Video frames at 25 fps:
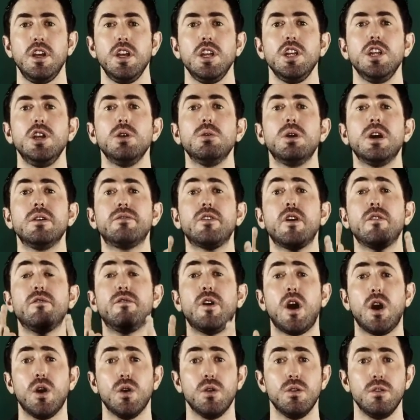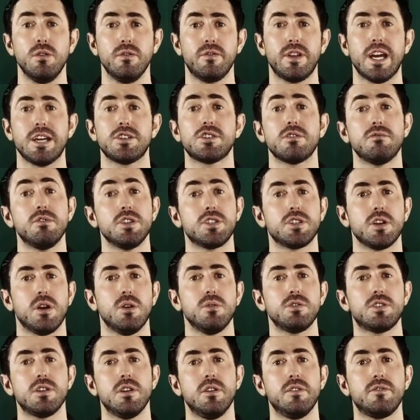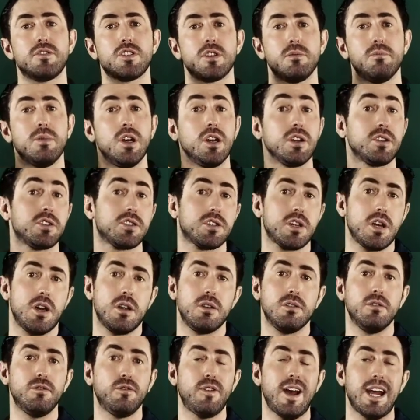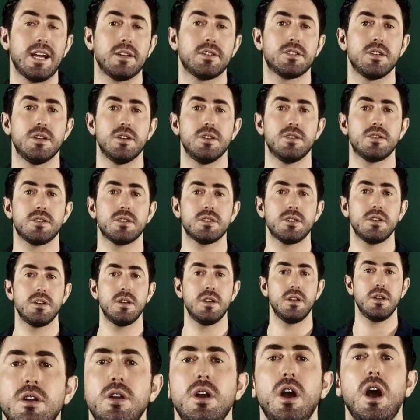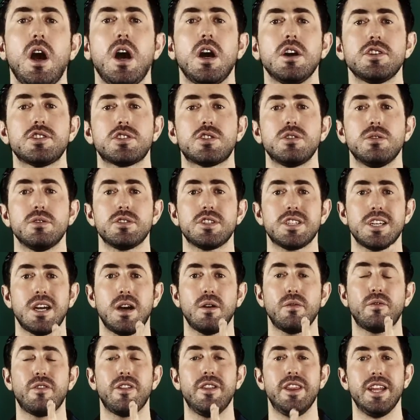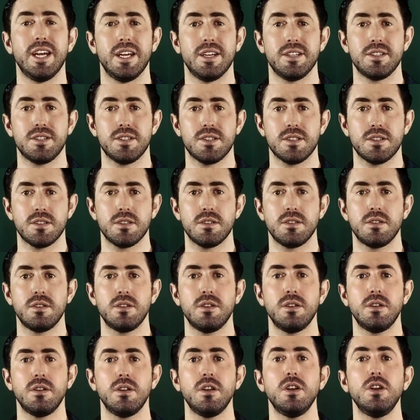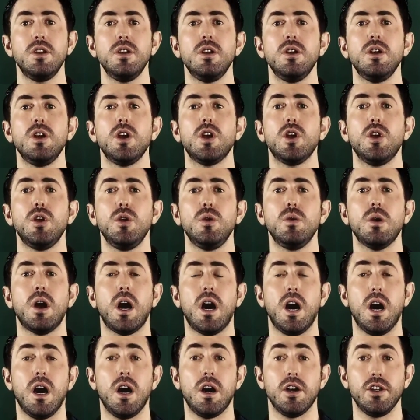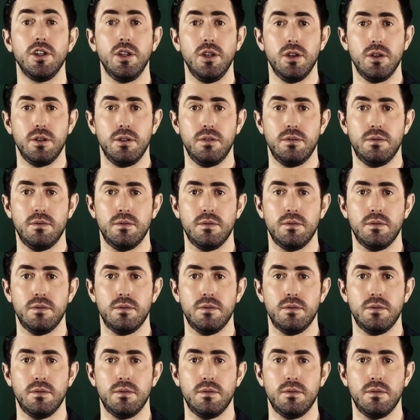You have evolved as a result of some external factors. Ask yourself this: who are you?